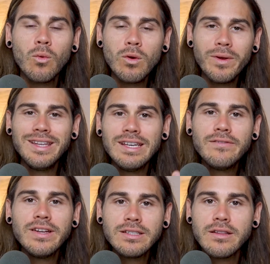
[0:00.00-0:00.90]
When we
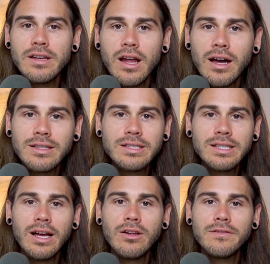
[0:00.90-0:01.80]
give into the non
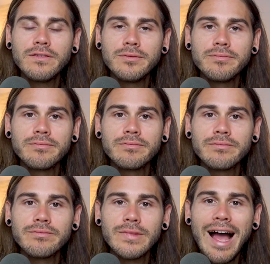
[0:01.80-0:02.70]
self,
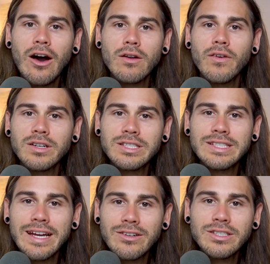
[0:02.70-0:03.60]
out of our
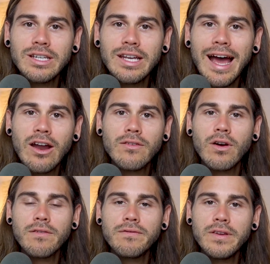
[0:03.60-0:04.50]
scarcity, out of
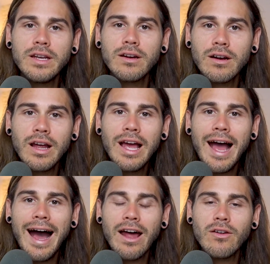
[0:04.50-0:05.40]
our fear,
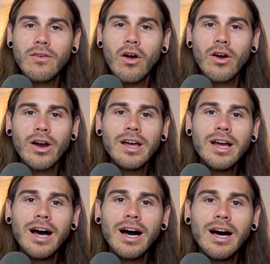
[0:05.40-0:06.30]
out of our
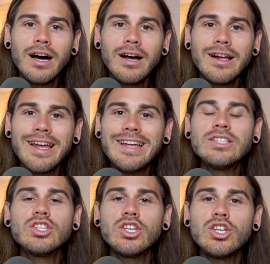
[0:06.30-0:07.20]
uh,
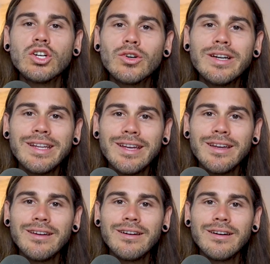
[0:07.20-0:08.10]

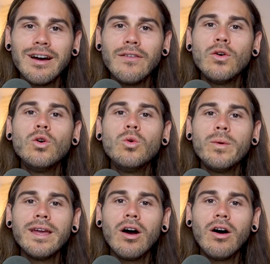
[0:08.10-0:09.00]
insecurity of who
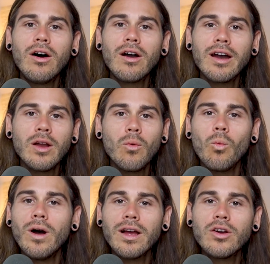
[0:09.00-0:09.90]
we are and
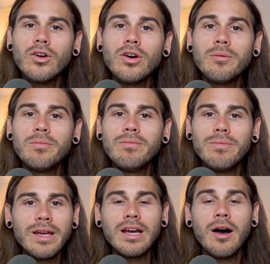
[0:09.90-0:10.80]
what could
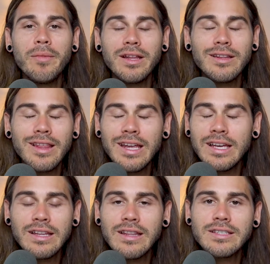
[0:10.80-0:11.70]
be coming,
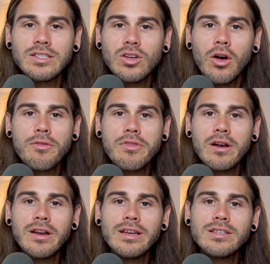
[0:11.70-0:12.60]
thinking that this is all that
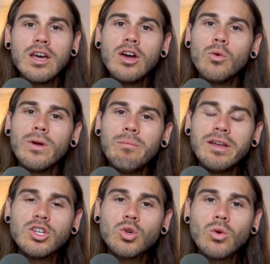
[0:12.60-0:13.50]
there is, we
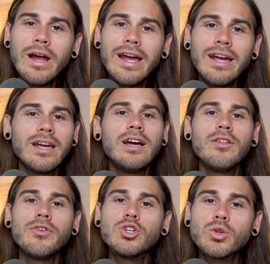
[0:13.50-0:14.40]
betray
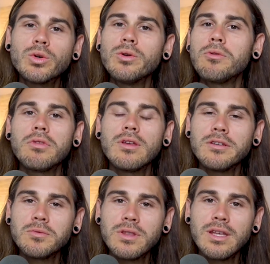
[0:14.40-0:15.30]
the truth that
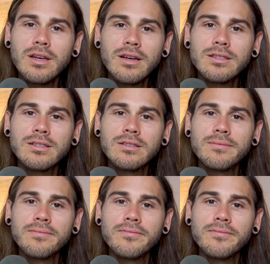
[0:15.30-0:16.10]
is within us.